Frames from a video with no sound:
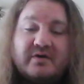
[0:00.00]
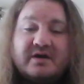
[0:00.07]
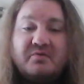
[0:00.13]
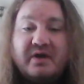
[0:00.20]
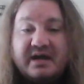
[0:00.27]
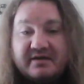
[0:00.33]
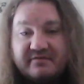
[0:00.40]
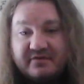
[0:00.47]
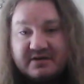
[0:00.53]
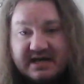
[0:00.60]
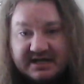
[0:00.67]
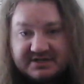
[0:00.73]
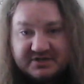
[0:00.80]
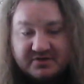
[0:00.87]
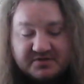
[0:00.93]
already waiting for
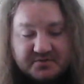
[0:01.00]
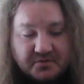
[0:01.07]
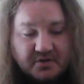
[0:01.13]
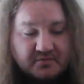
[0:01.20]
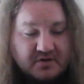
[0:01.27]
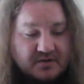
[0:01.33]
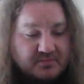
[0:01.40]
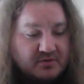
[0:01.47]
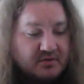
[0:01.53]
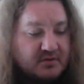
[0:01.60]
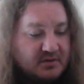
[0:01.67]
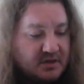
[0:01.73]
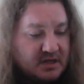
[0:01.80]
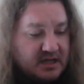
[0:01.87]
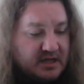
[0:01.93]
next year's Royal
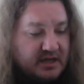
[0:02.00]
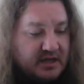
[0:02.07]
Rumble.